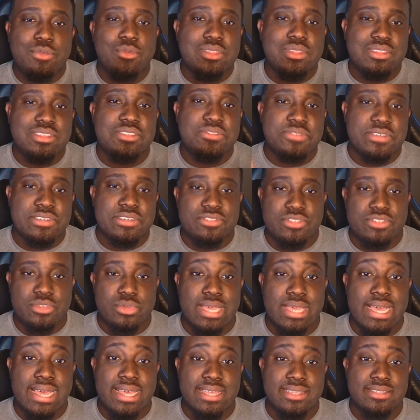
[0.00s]
want this fixed you
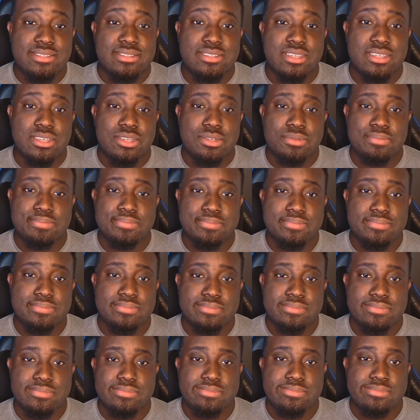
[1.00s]
guys, so
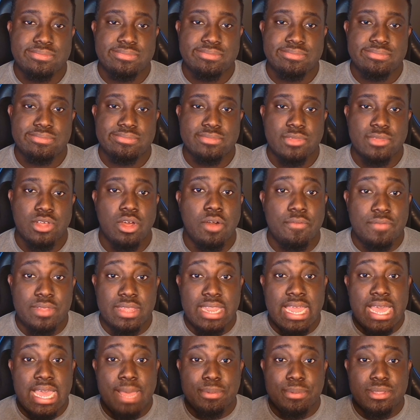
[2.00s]
hopefully it
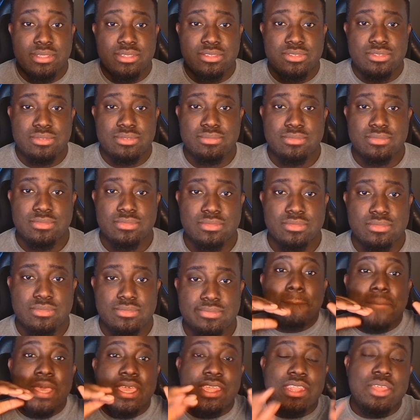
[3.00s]
happens.
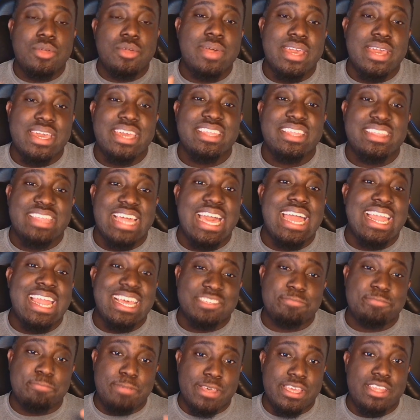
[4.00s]
Anyway, that has
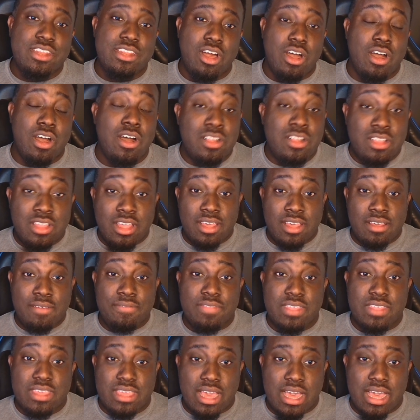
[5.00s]
been all of
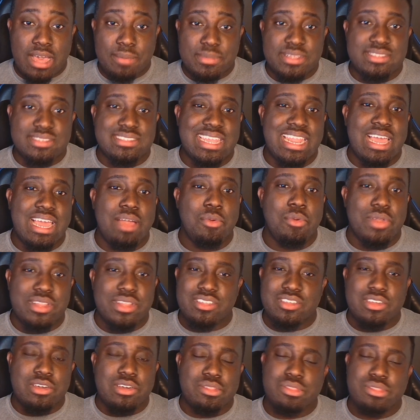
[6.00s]
the comments that I wanted to
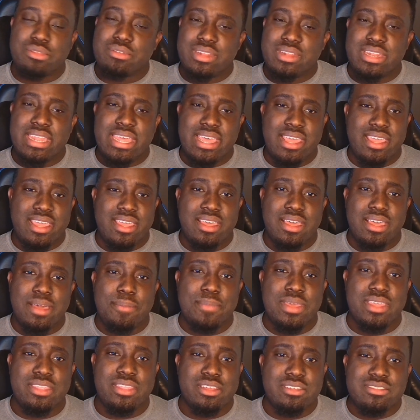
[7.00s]
go through today. I
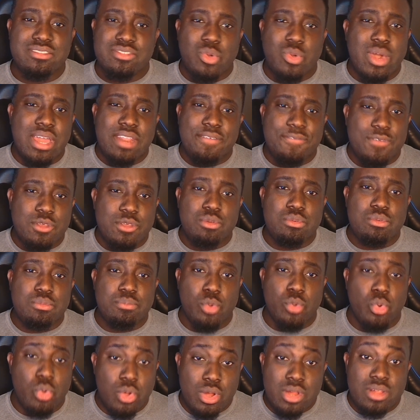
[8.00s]
mean, there's quite a few
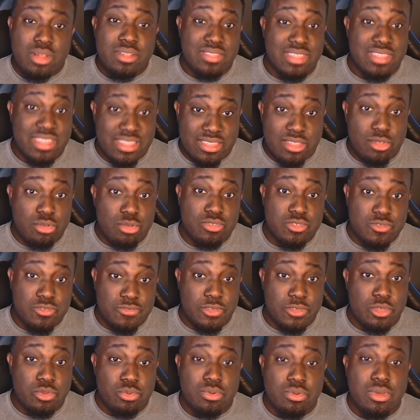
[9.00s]
more than those
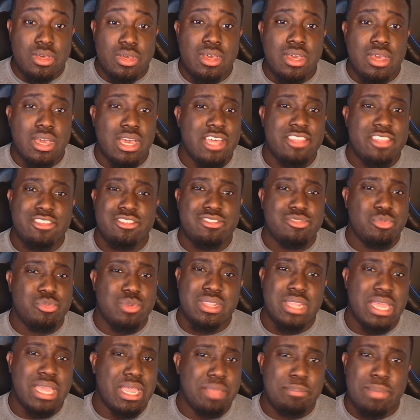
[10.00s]
few. Uh, there's one
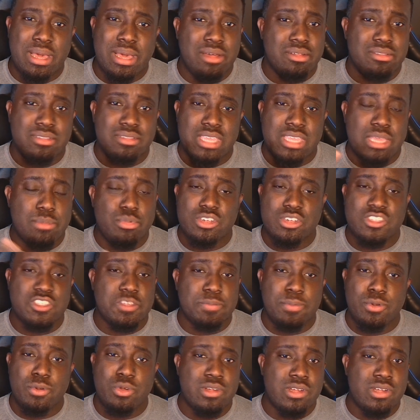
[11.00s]
like about keyboard
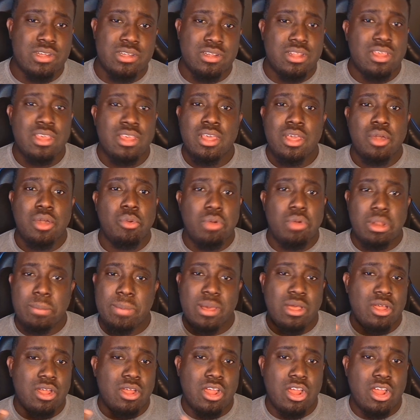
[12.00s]
support, one
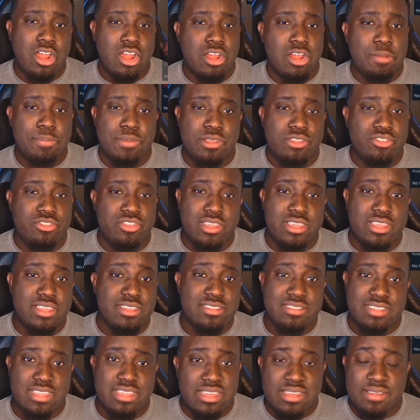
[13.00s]
about RPG
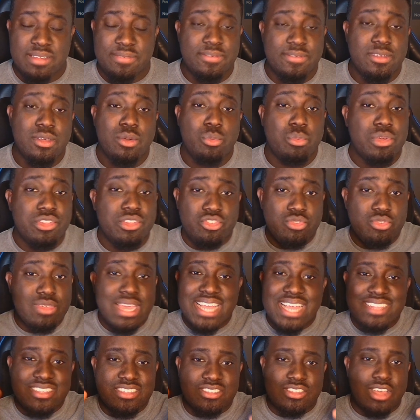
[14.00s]
stuff, which you
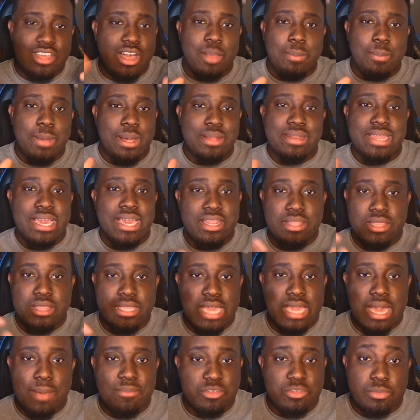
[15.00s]
guys can talk about down in the
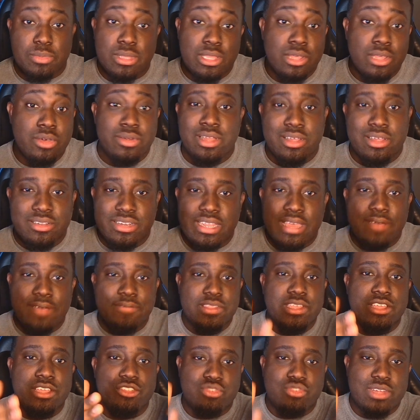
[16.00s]
comments below, and I'll
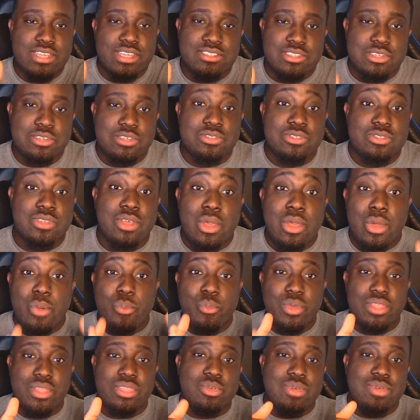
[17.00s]
definitely address those
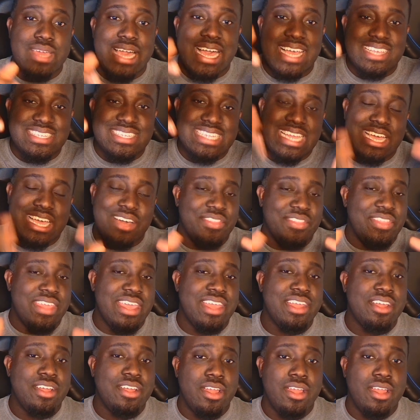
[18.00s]
with you guys down
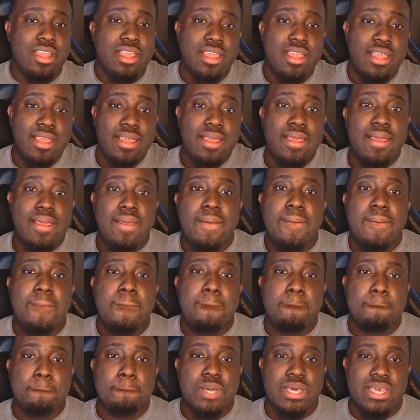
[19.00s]
there.
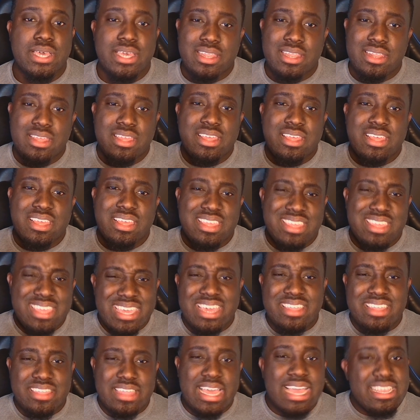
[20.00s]
But
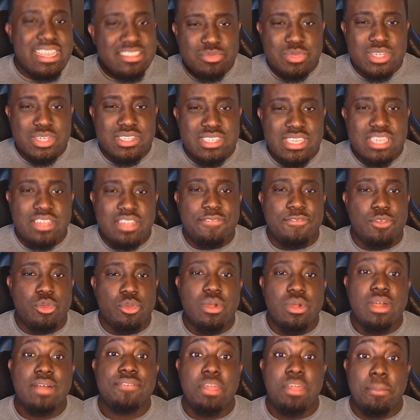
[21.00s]
yeah, I just wanted to get a few
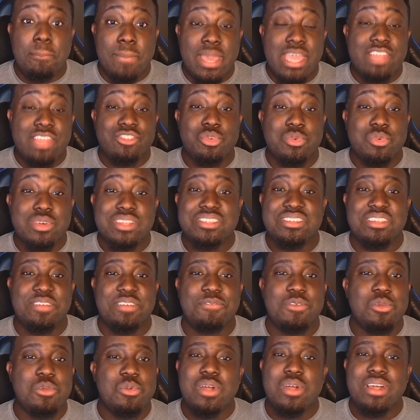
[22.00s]
of the major ones and a
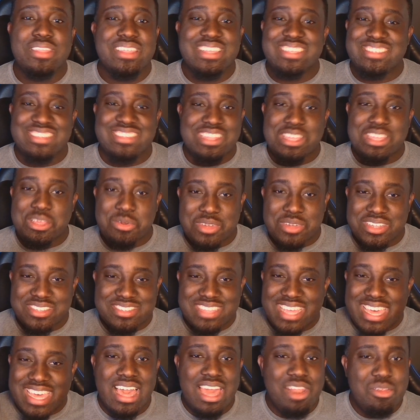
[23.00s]
few of the silly ones
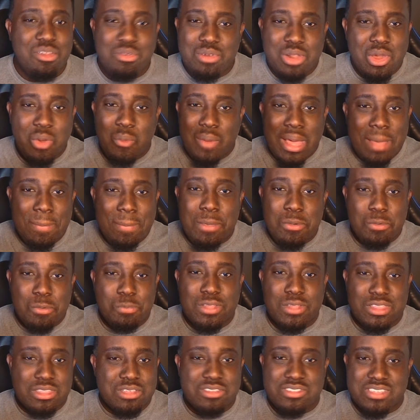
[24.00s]
that I don't know why people
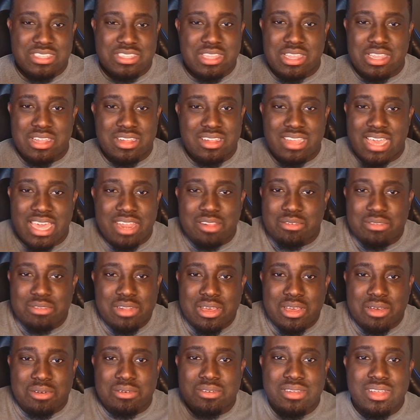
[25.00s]
put those in there. I don't
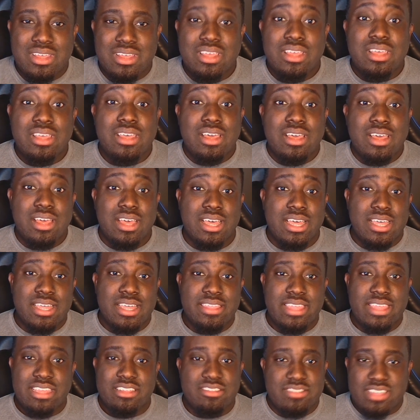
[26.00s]
know. Uh,
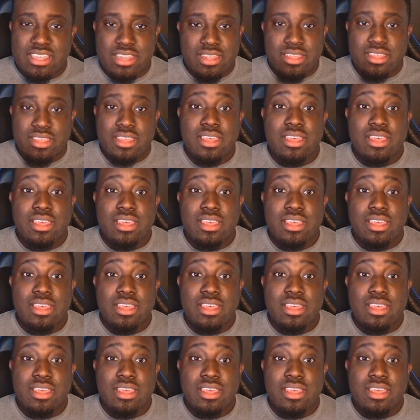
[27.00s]
they just did it.